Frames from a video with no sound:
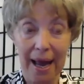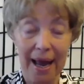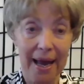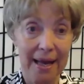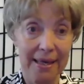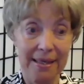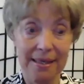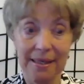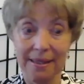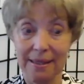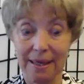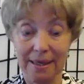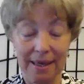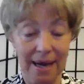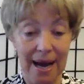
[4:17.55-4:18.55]
And
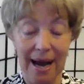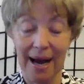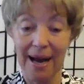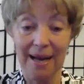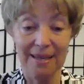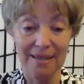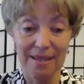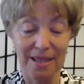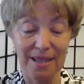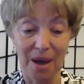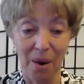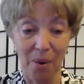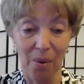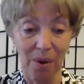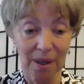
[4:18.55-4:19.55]
uh,
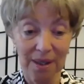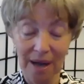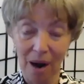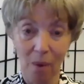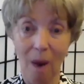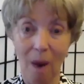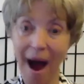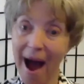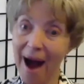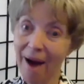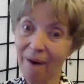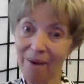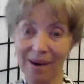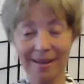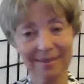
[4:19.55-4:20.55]
so,
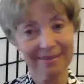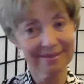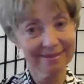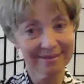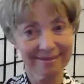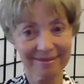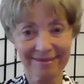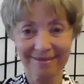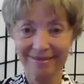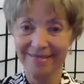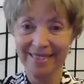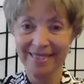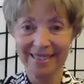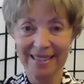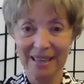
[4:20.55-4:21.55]
wow,
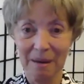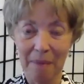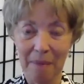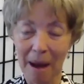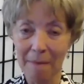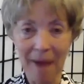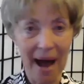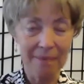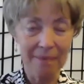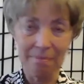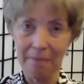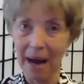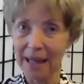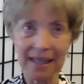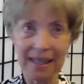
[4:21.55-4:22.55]
my, my,
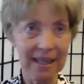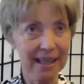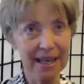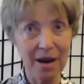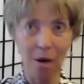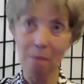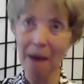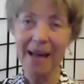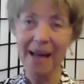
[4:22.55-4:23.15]
my little ego